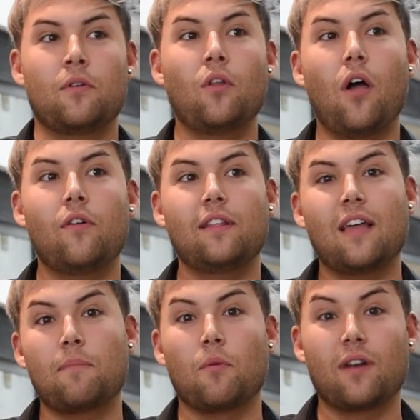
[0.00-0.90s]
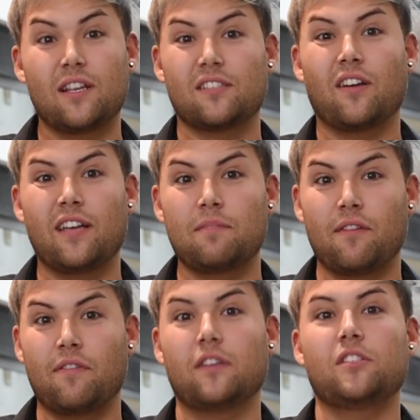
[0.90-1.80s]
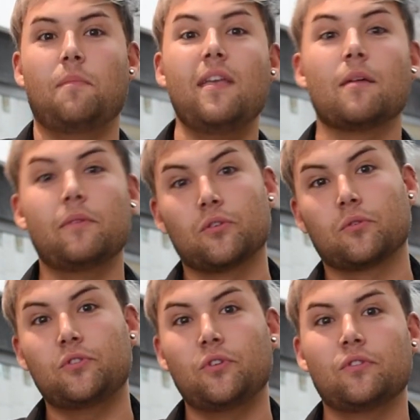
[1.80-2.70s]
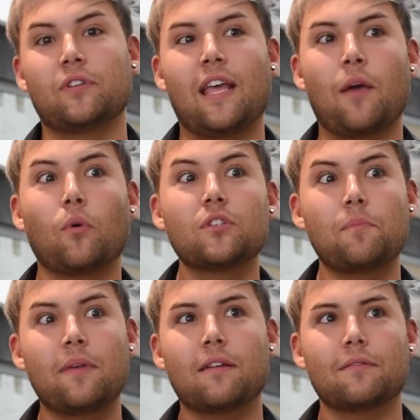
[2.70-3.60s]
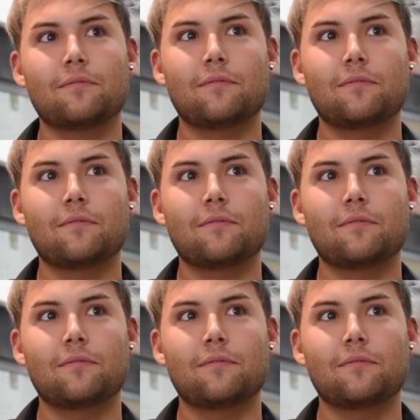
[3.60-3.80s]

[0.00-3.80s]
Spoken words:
Not only that, but when I started my first year being a mature student, it was a bit